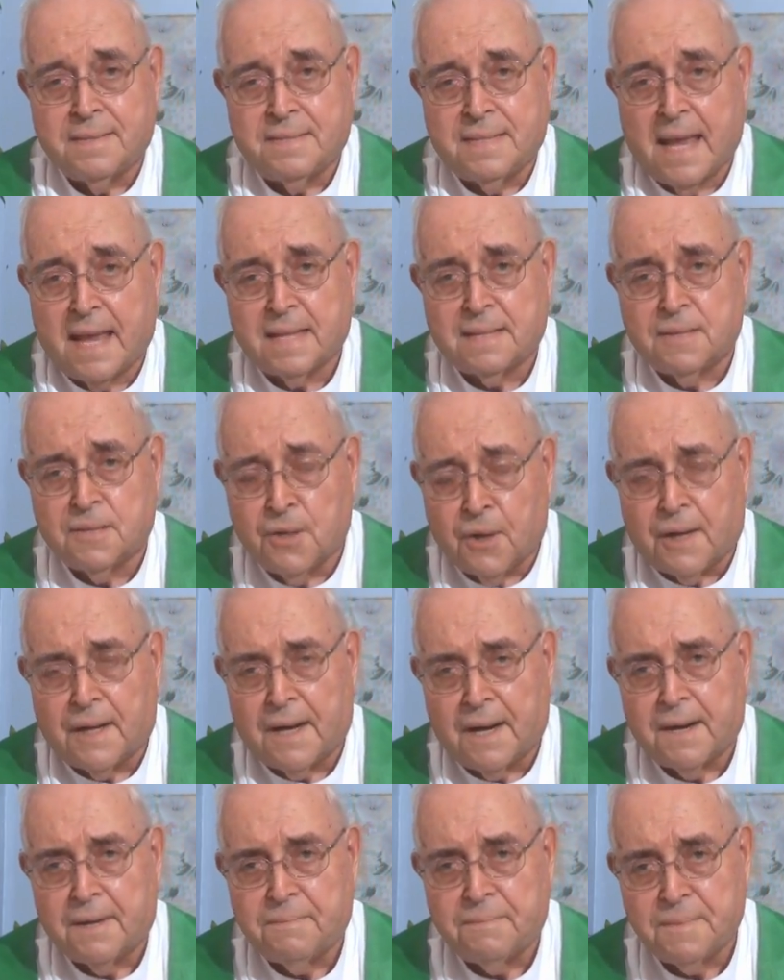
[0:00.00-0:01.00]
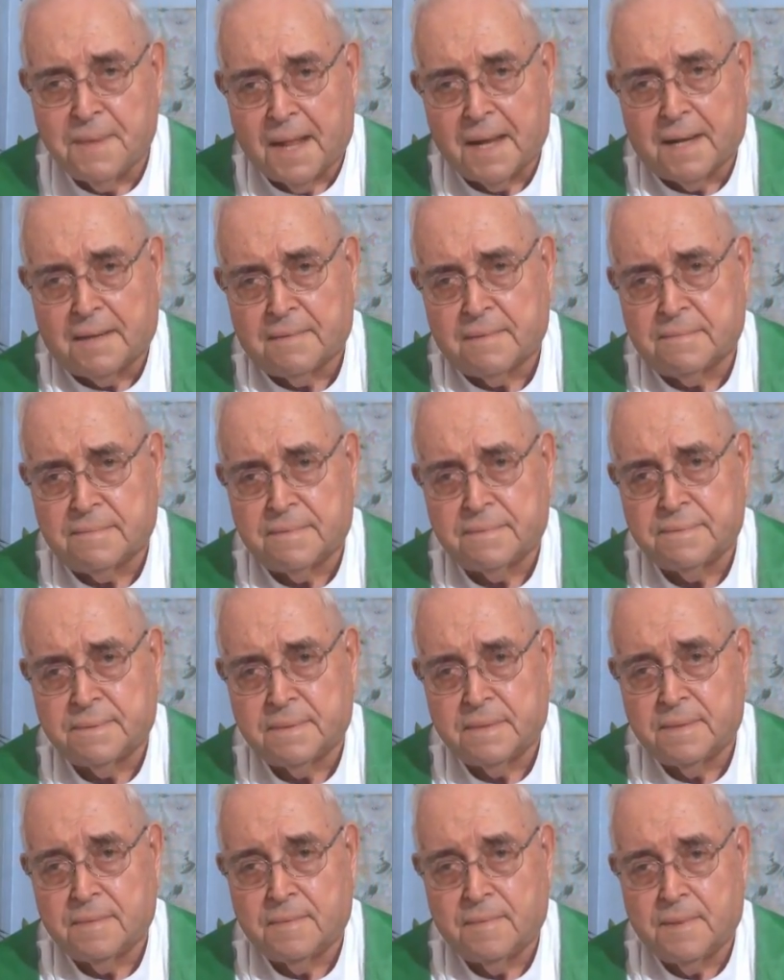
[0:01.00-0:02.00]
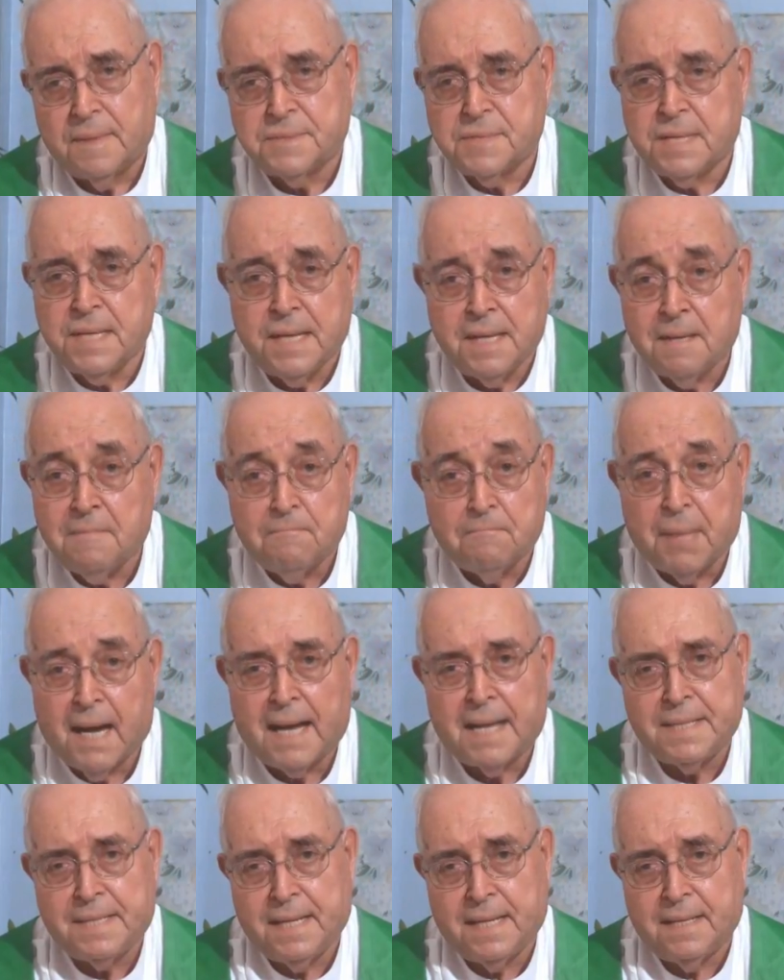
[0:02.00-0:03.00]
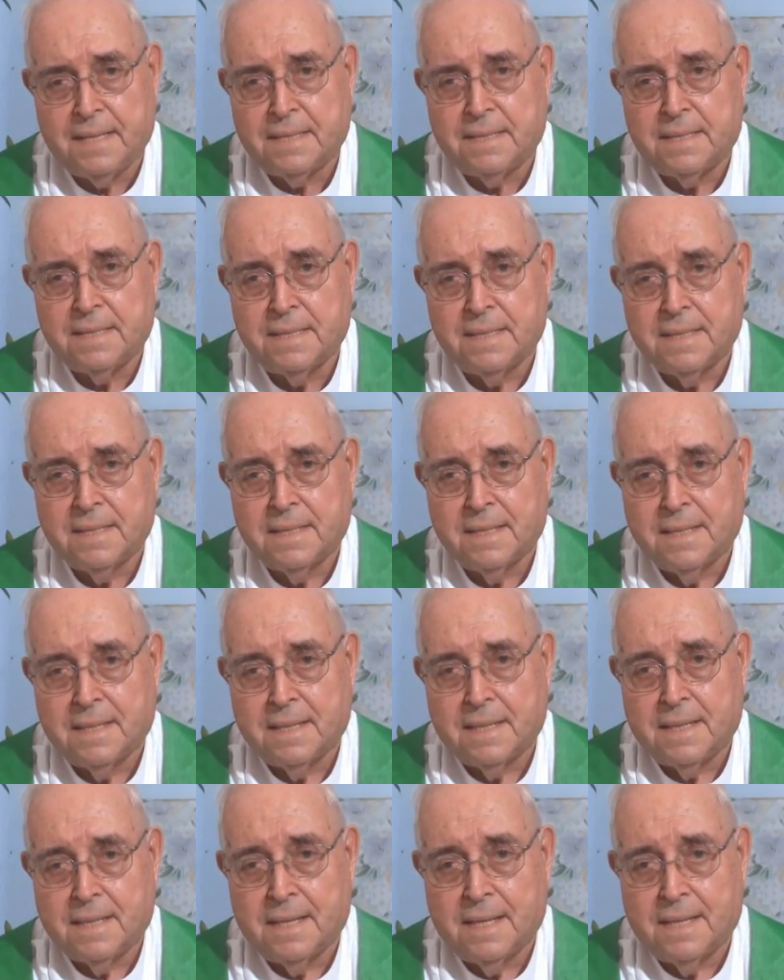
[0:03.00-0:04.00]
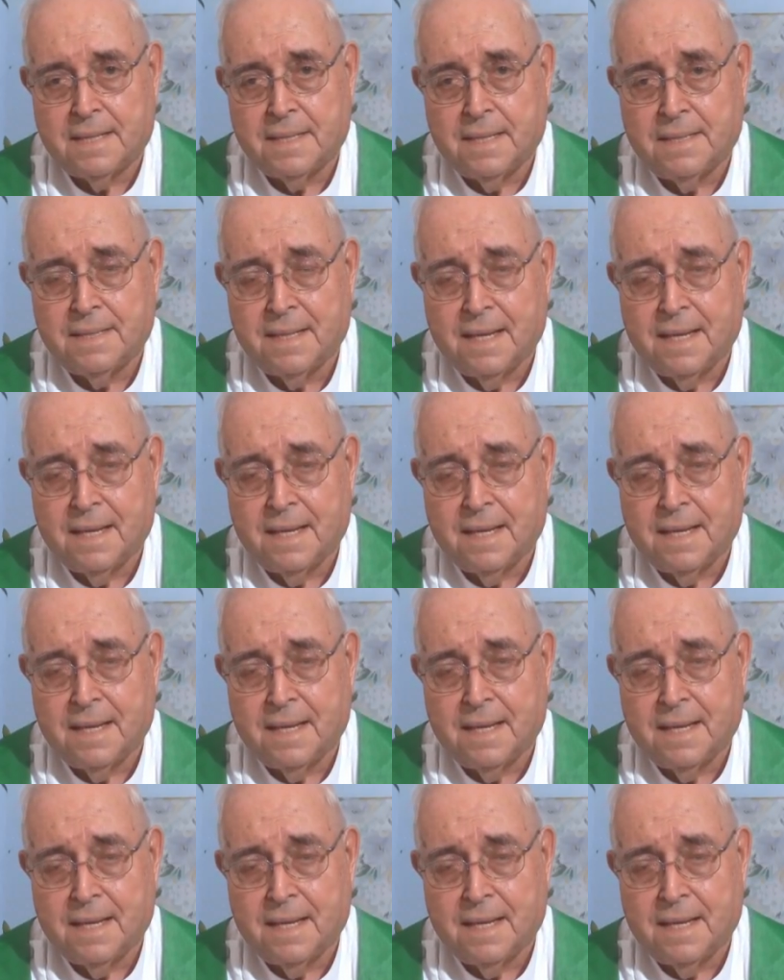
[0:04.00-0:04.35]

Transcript: that law of love, which he embodied and